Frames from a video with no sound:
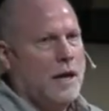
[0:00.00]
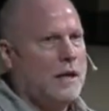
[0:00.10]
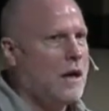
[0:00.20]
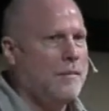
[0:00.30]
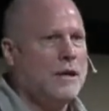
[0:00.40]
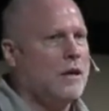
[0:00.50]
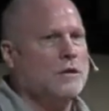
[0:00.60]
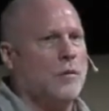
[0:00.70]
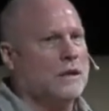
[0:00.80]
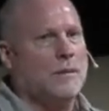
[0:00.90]
And not
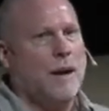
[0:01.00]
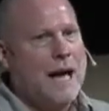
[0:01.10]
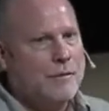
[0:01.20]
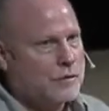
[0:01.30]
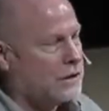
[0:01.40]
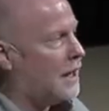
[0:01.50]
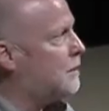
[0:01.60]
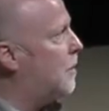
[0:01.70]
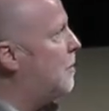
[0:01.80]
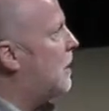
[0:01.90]
because of what the Bible
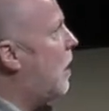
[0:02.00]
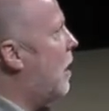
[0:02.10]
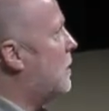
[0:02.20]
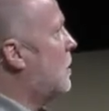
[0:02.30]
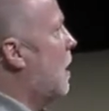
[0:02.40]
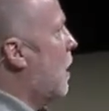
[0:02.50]
says, but because